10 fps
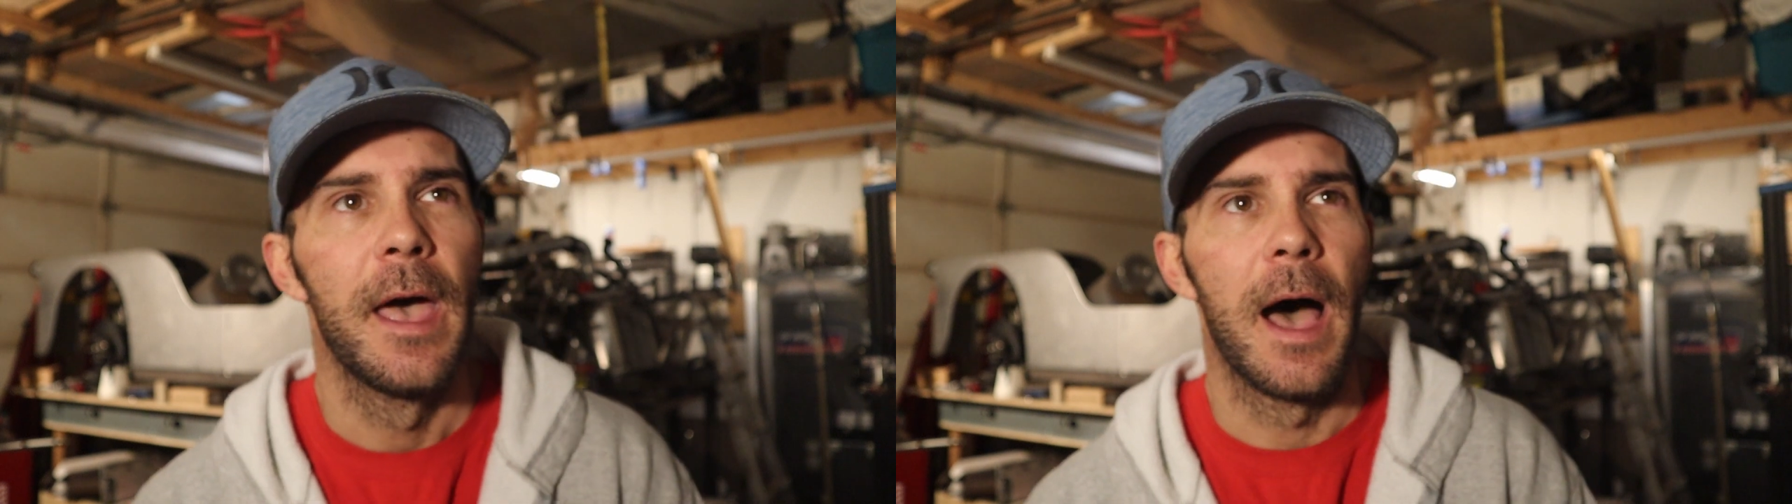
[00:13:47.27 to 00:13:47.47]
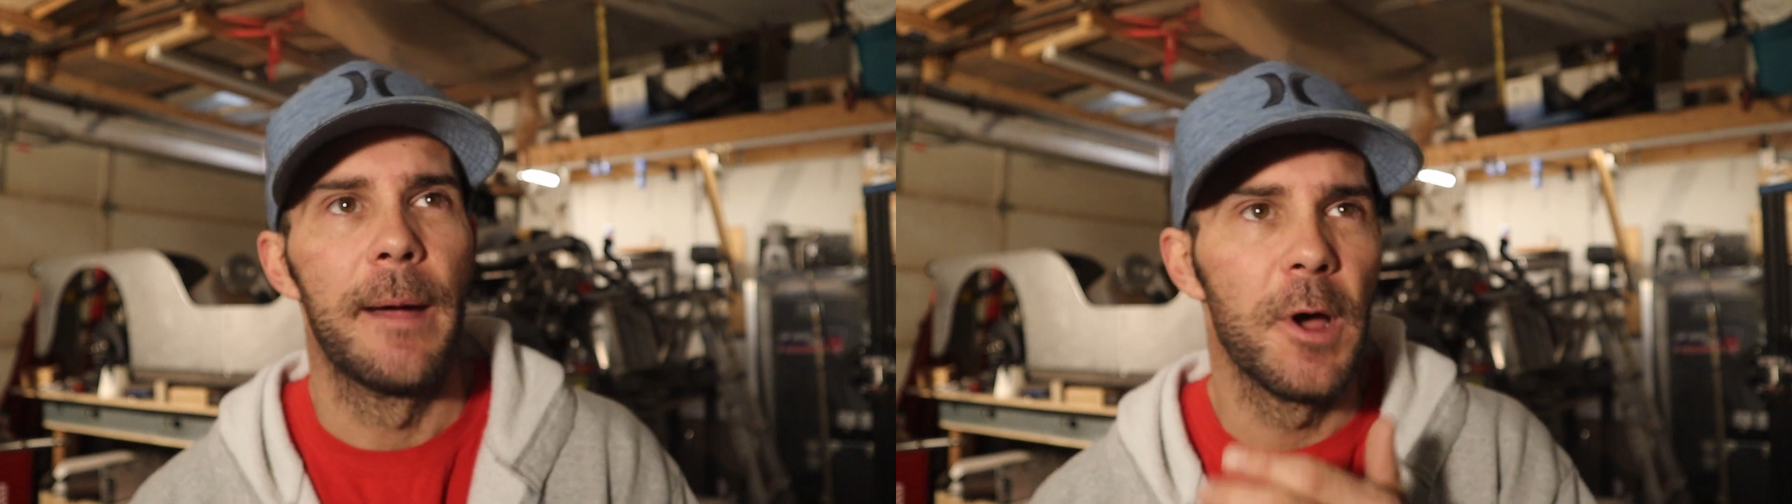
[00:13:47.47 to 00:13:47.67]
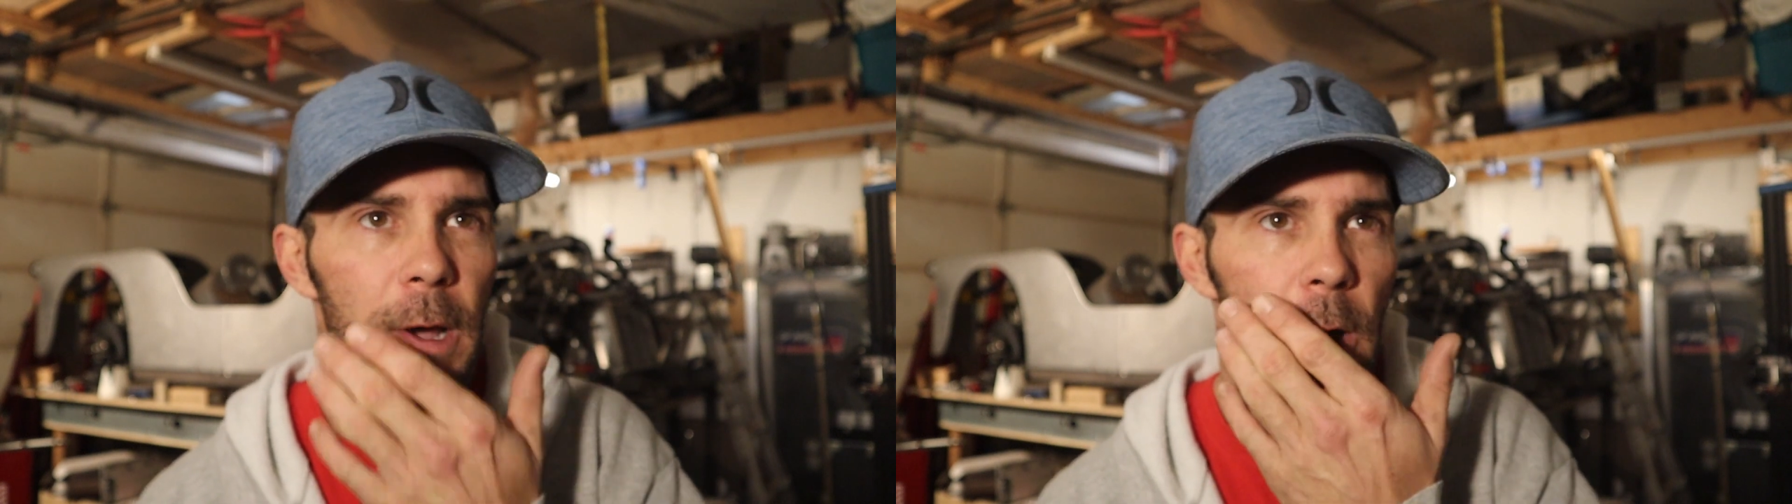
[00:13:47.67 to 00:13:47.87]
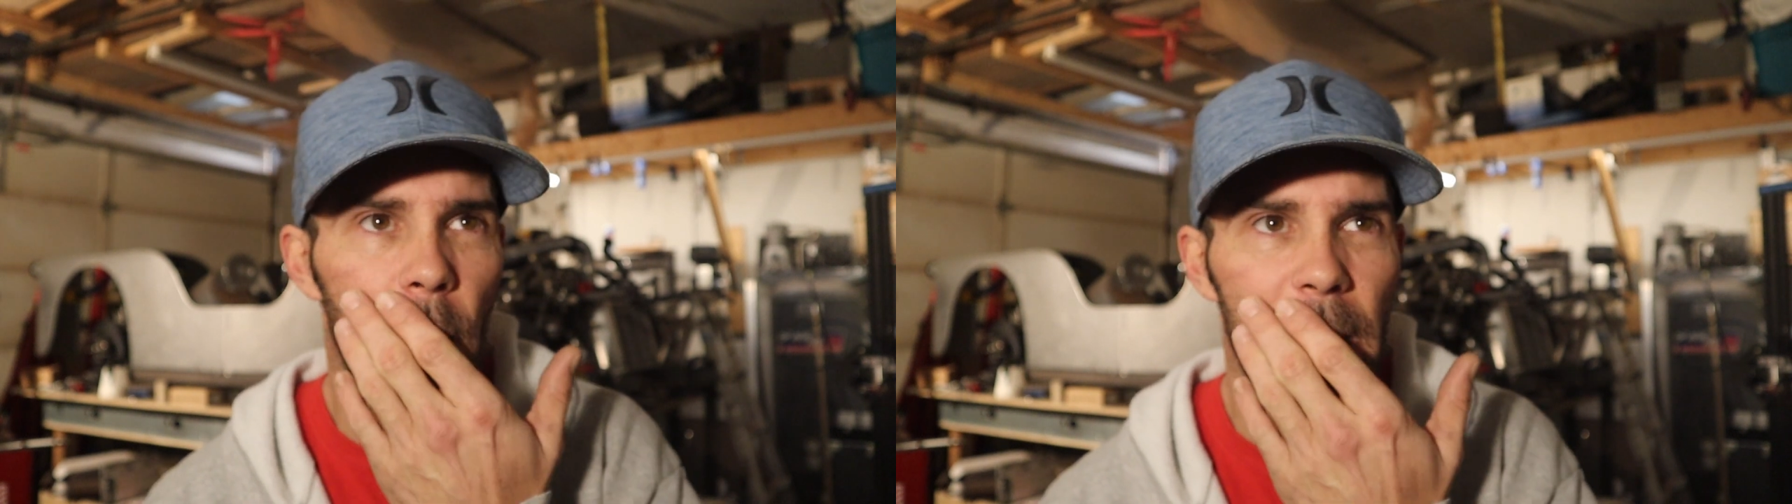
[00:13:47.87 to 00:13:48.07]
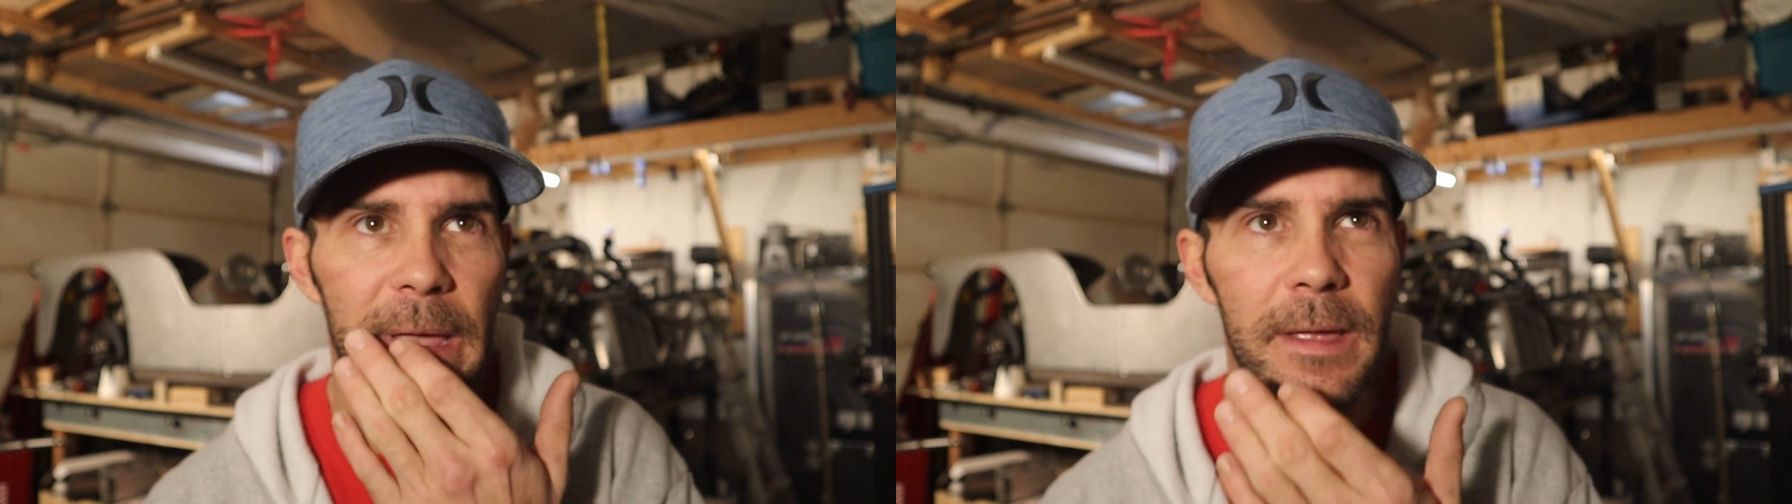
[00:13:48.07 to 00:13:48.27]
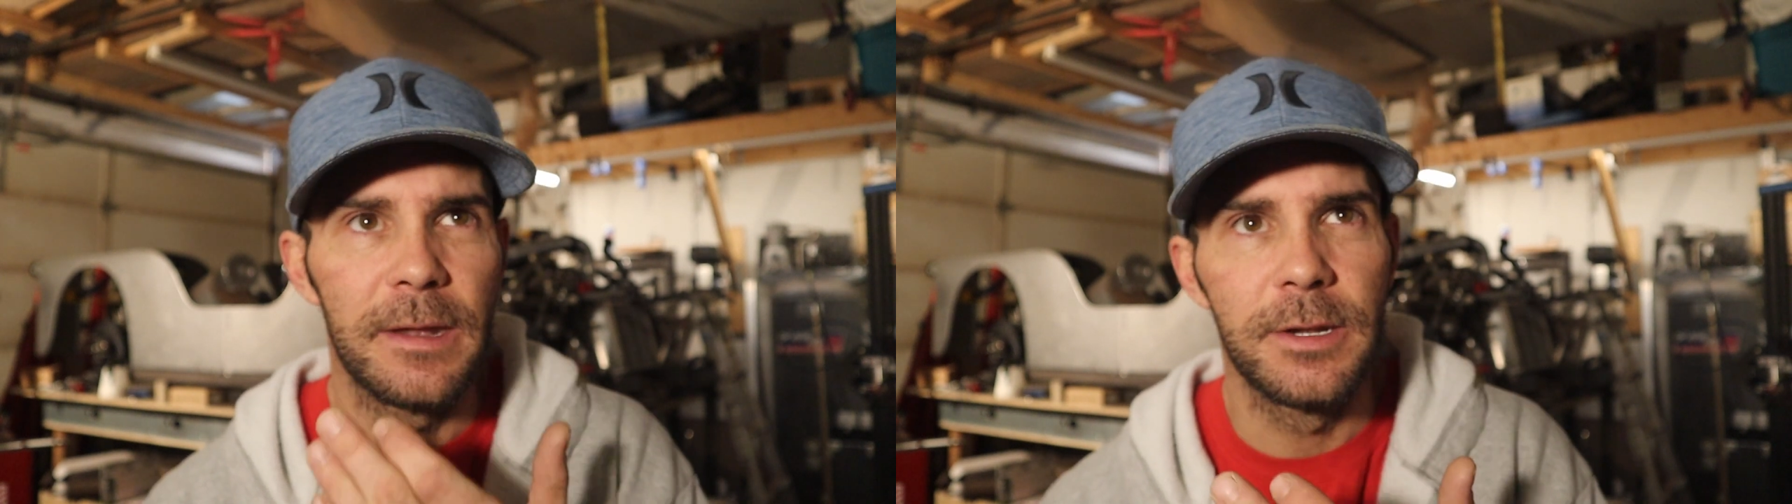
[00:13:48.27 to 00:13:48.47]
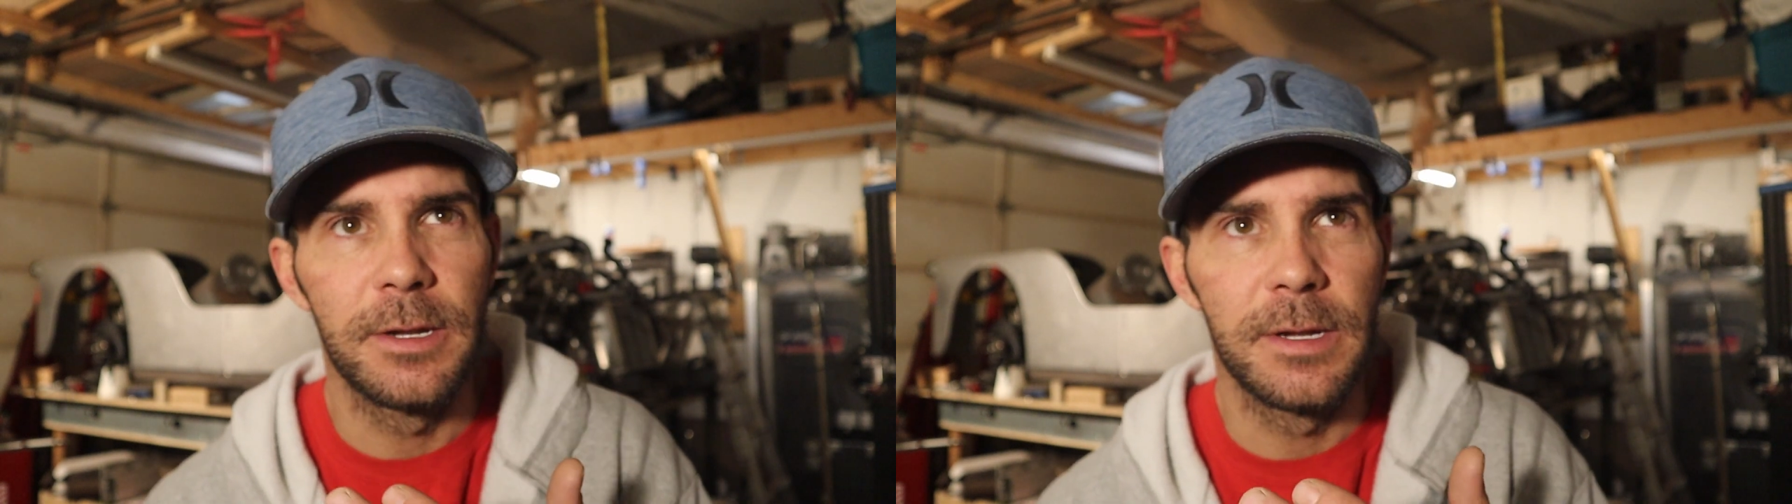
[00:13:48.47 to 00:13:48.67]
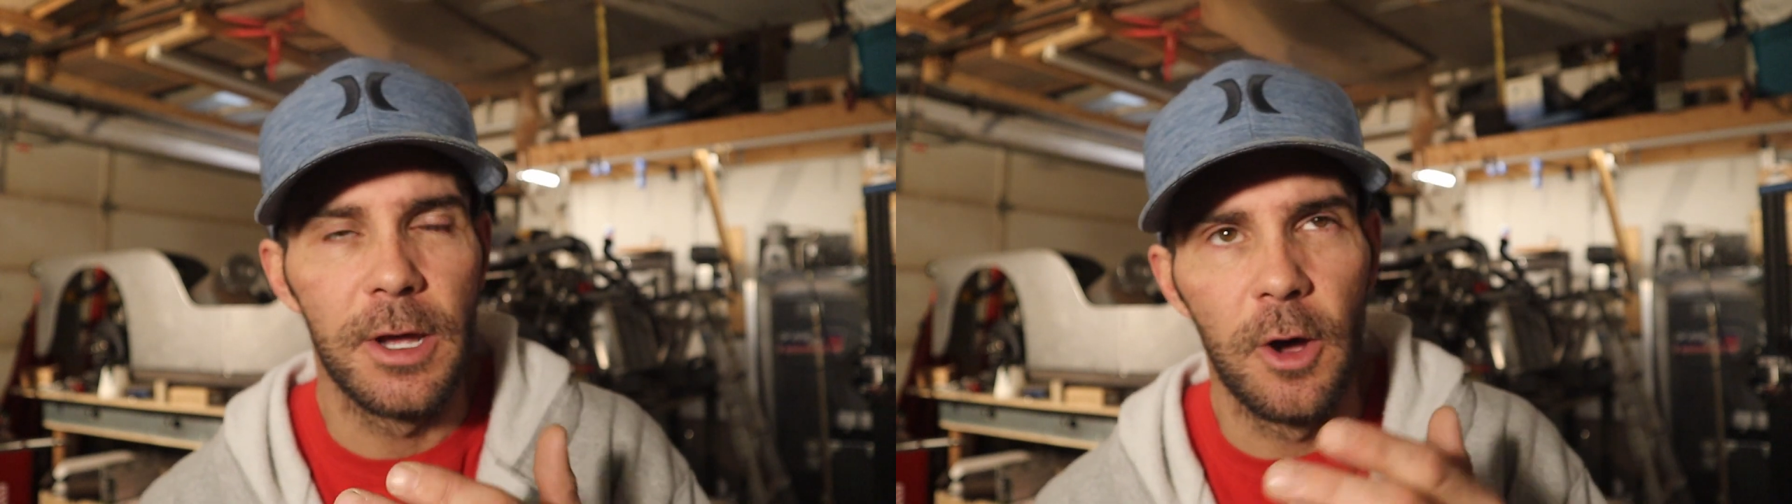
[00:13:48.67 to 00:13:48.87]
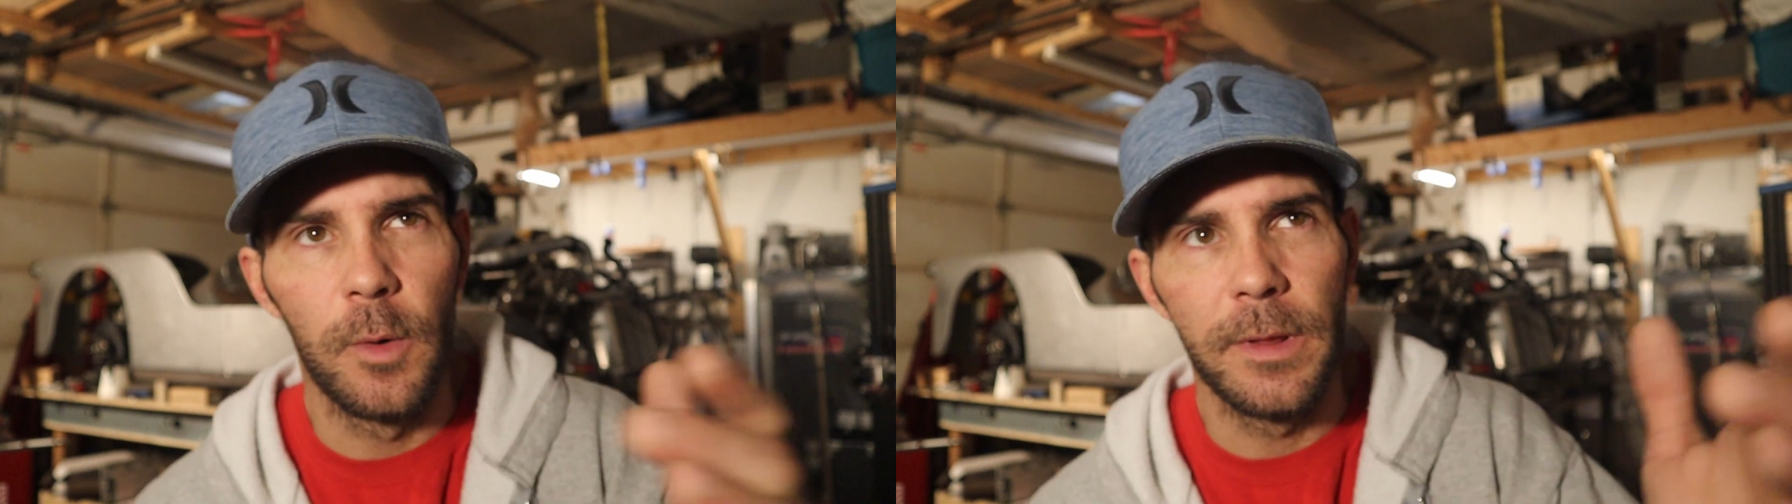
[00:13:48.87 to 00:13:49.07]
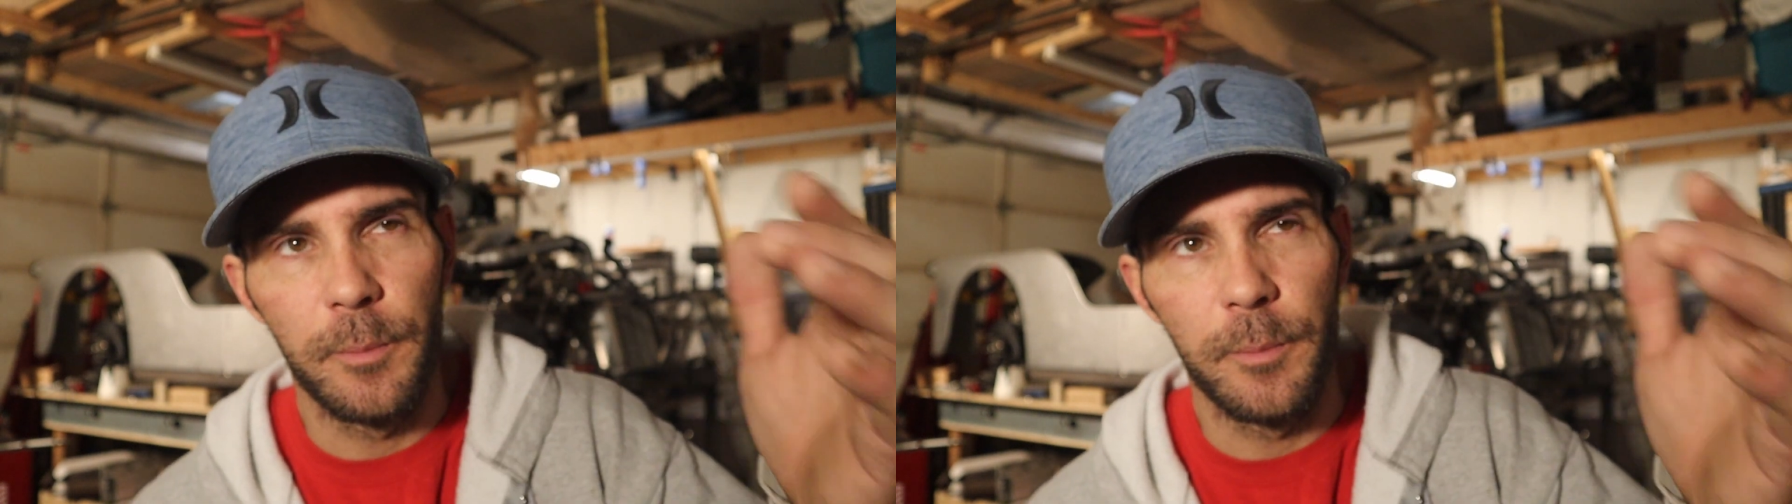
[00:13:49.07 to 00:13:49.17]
I'm not going to go with a